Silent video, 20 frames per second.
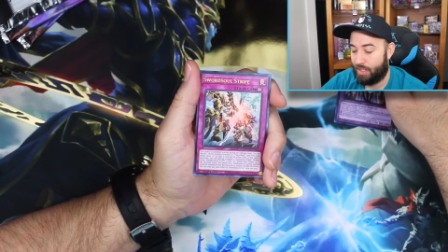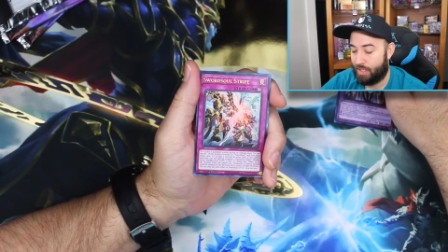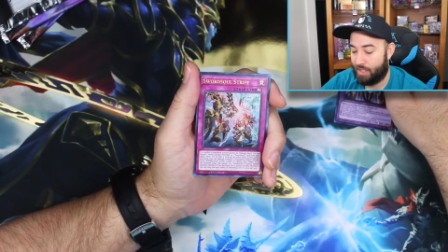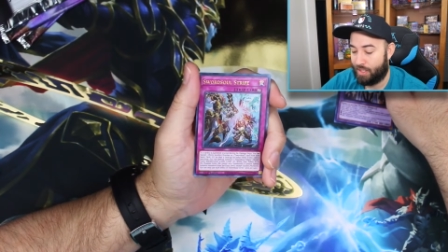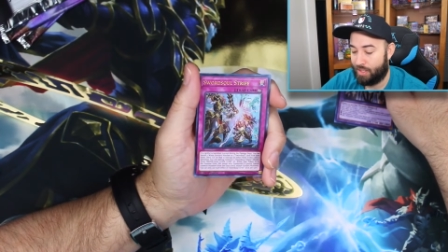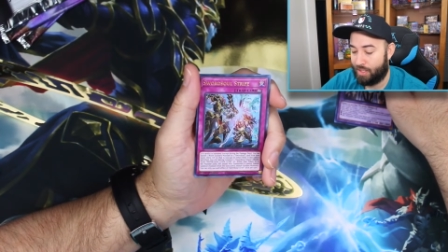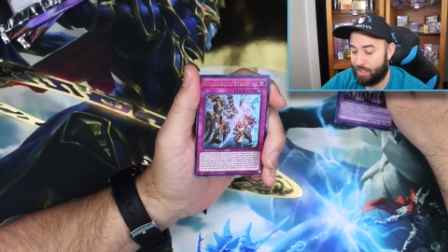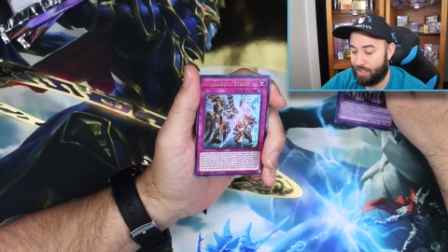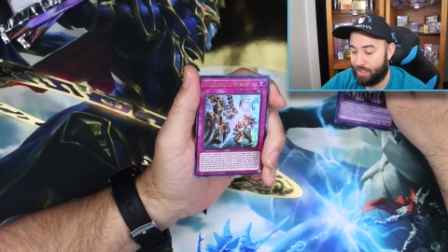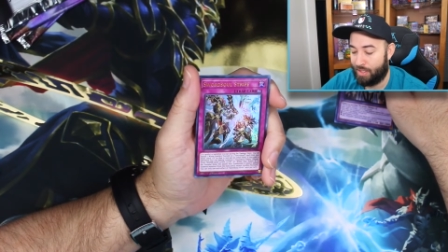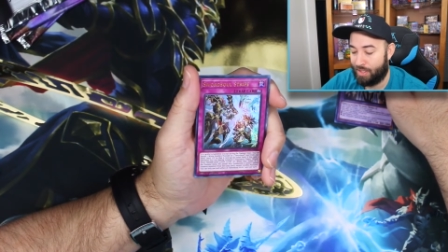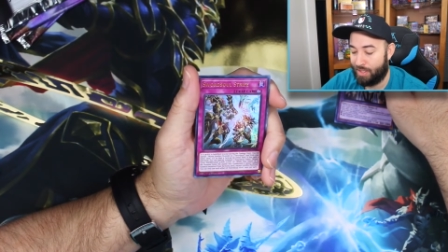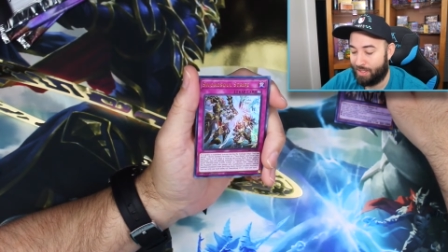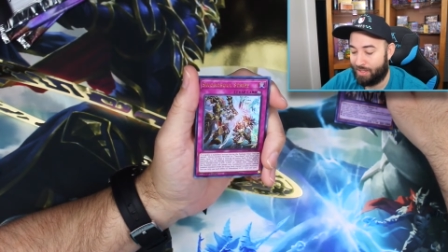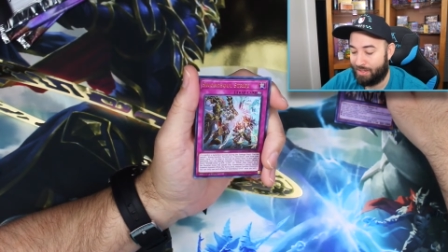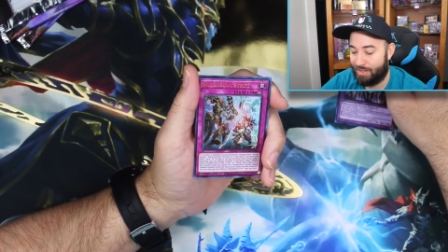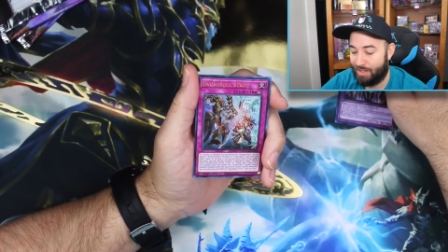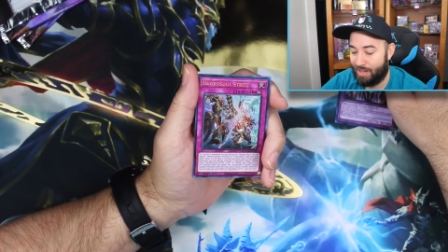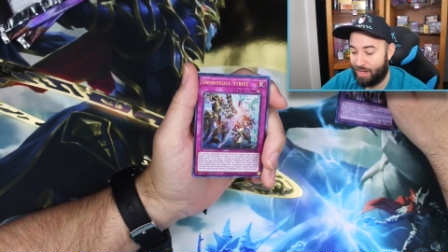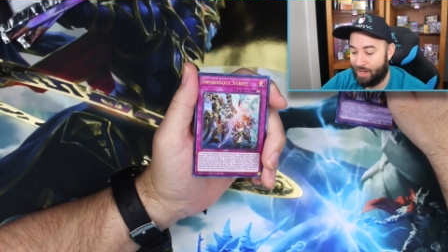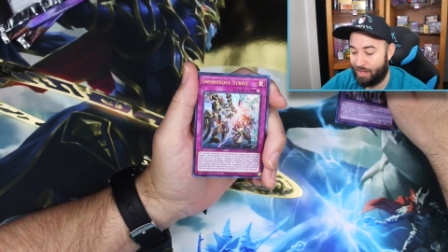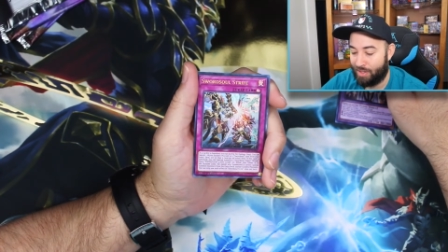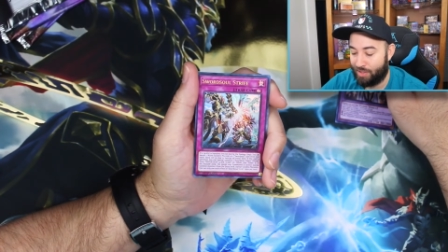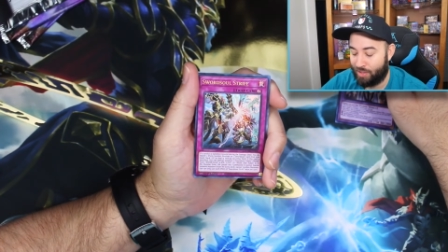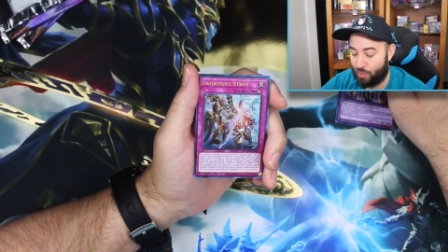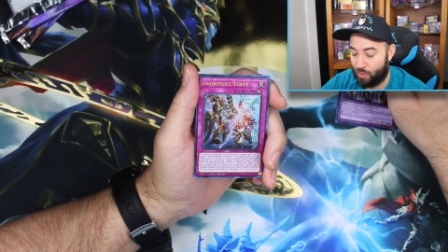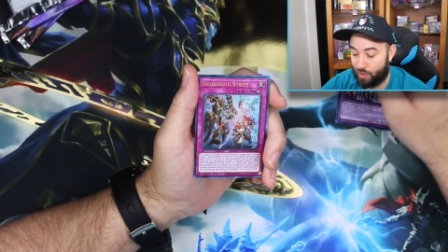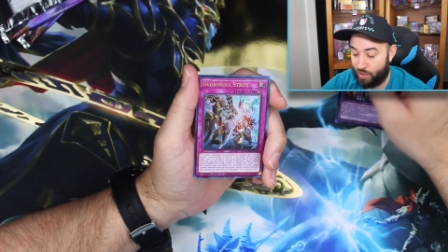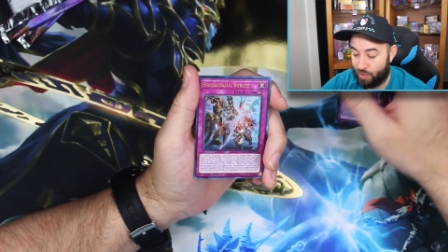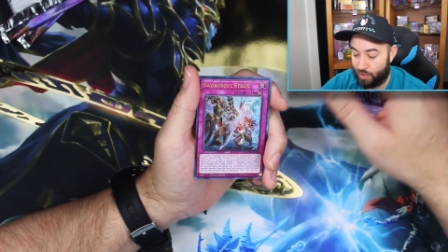Ah, oh, it's not.
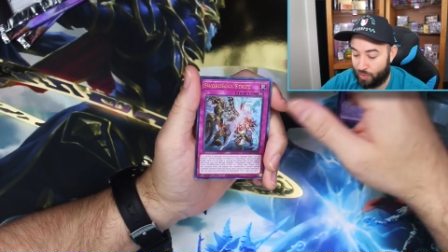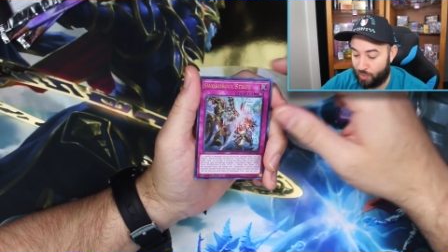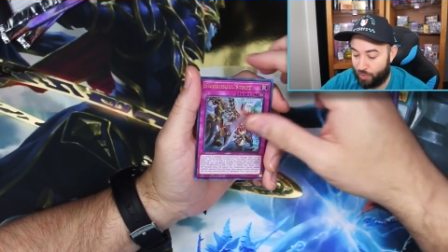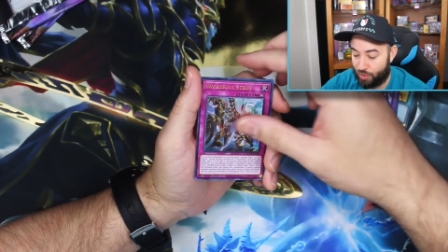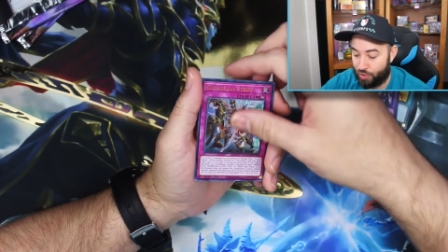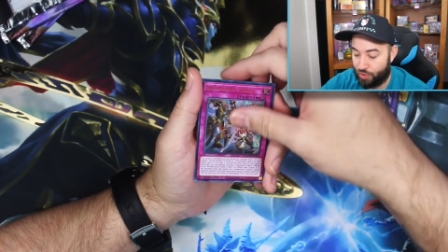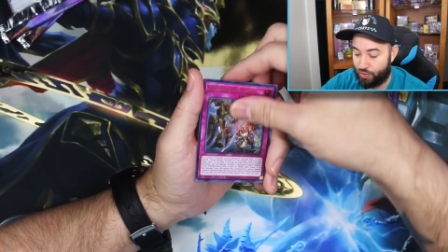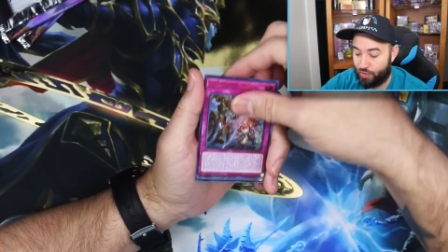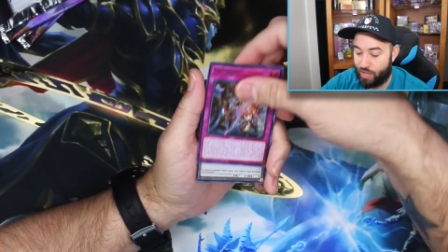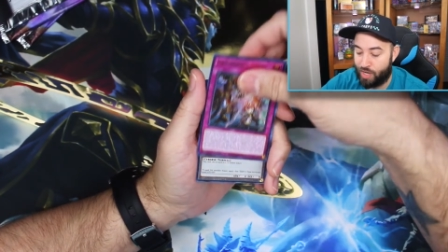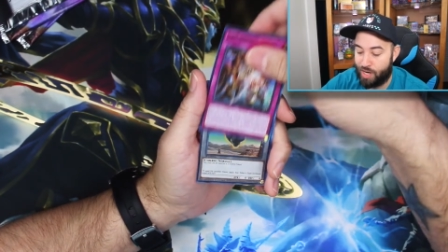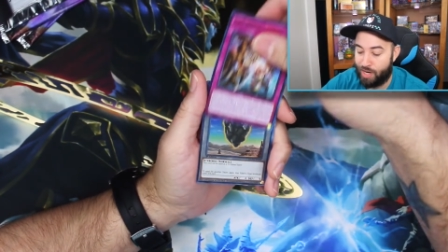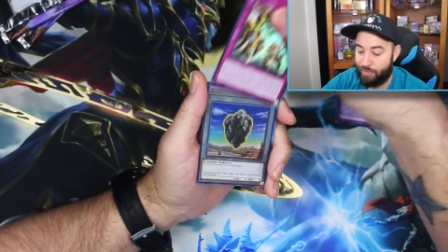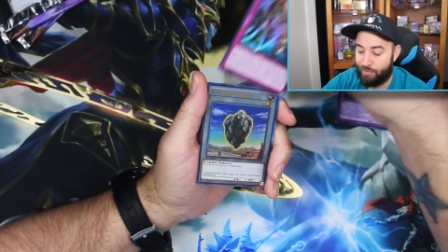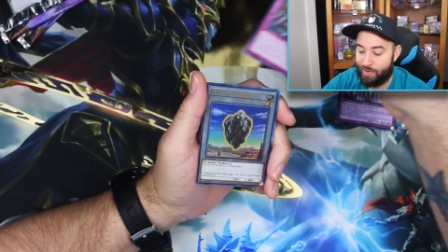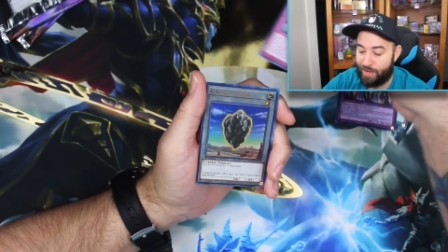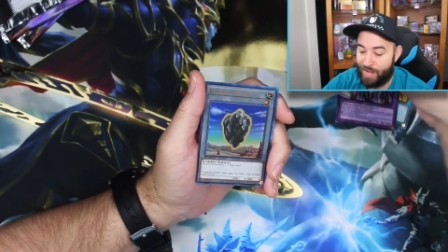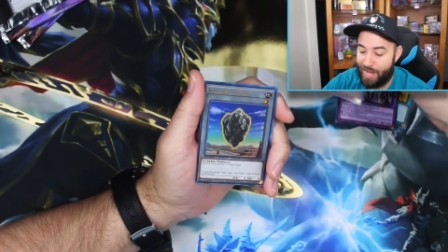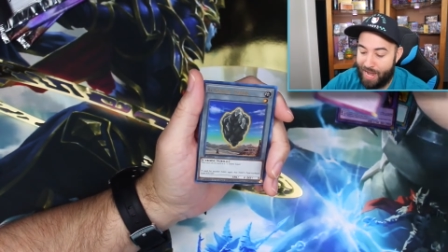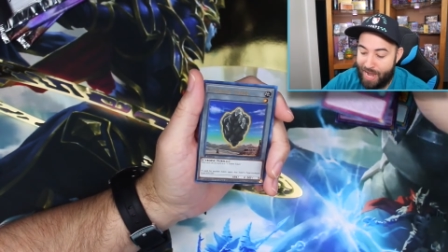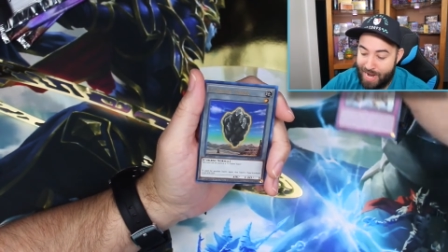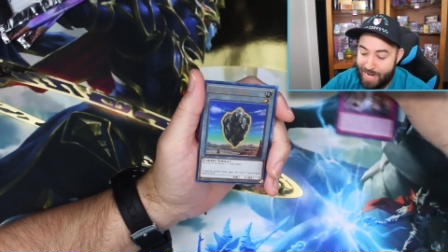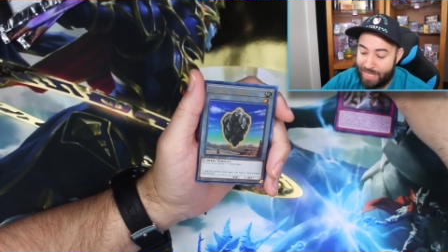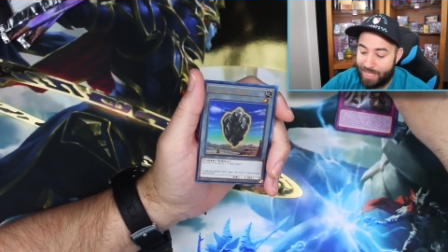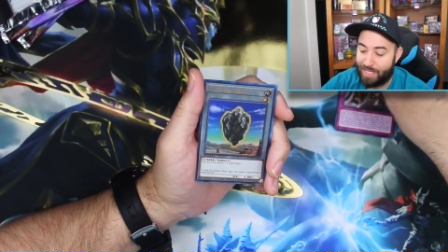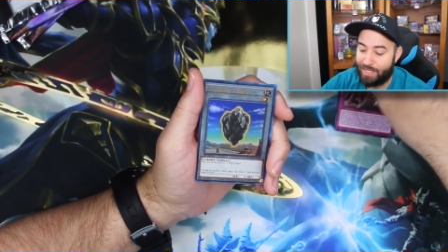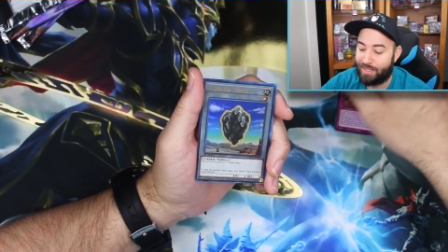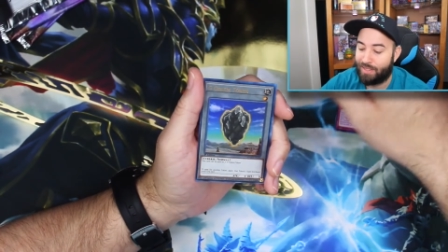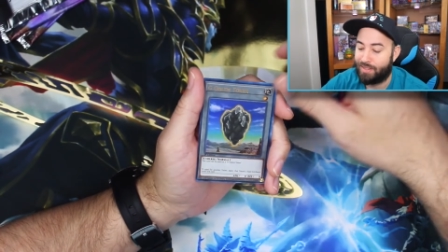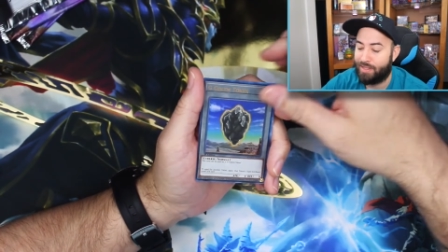Sword Soul Strife. I hate
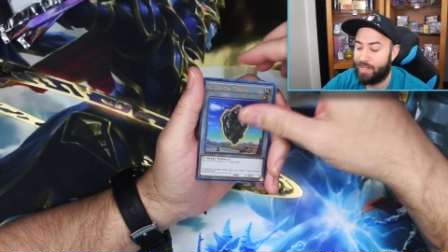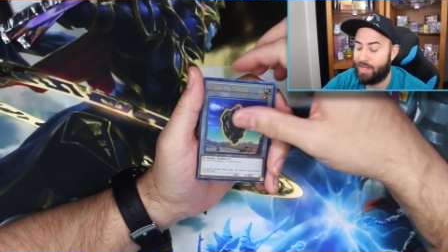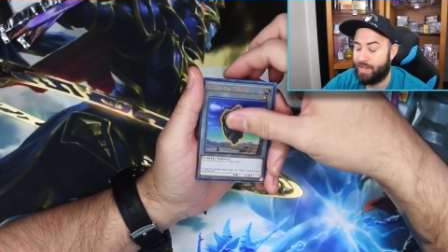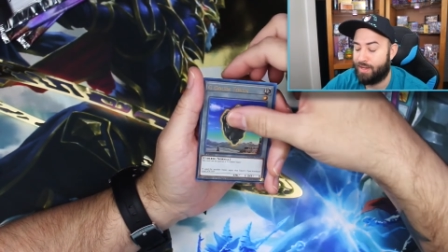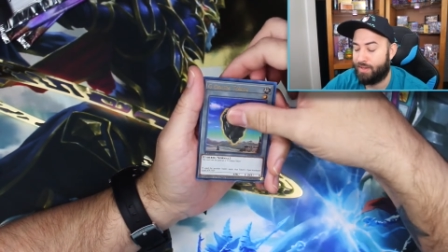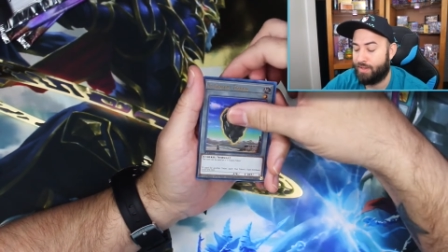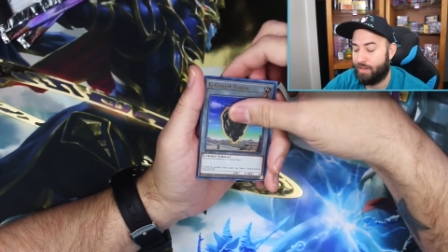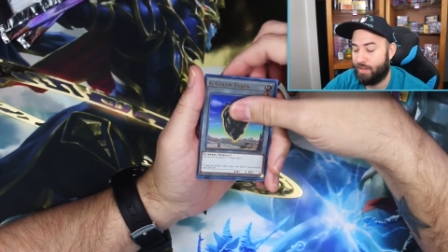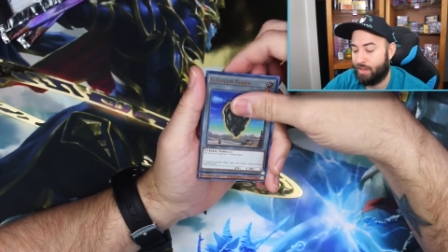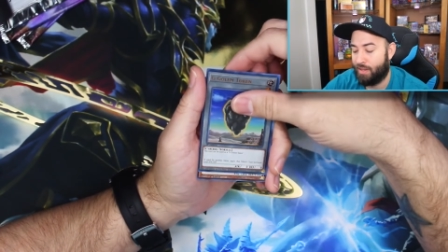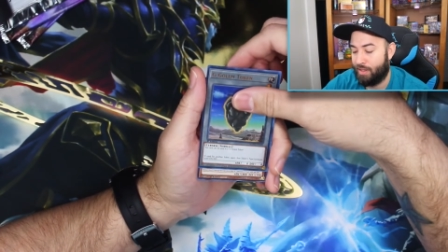this set.